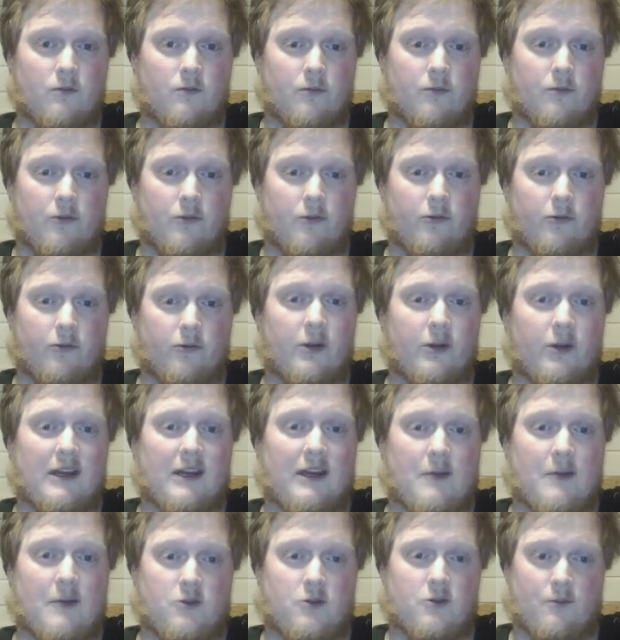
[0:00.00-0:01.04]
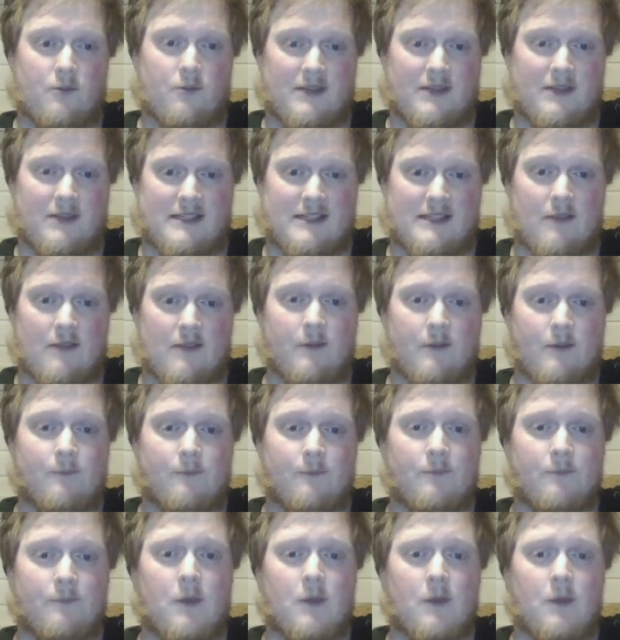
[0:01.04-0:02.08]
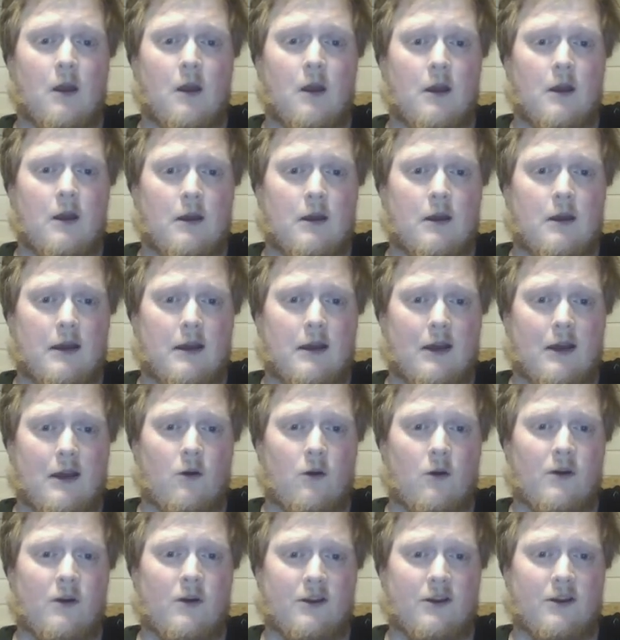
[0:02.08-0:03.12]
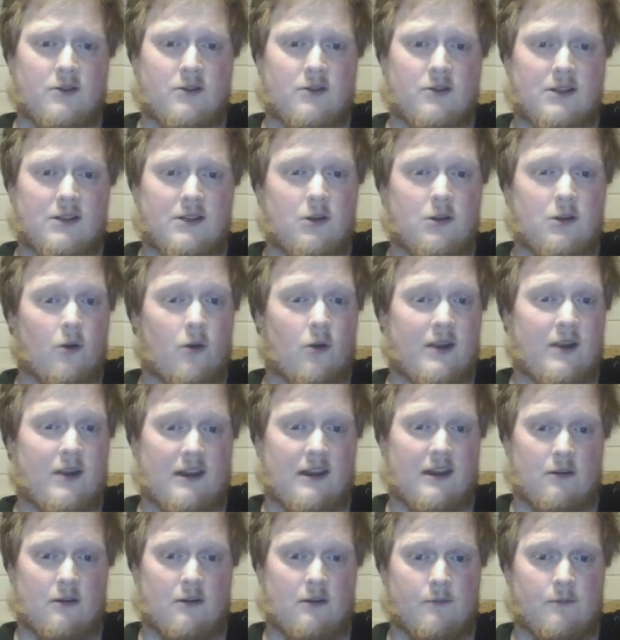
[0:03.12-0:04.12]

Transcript: the rook can capture on b7. Or I could just go here.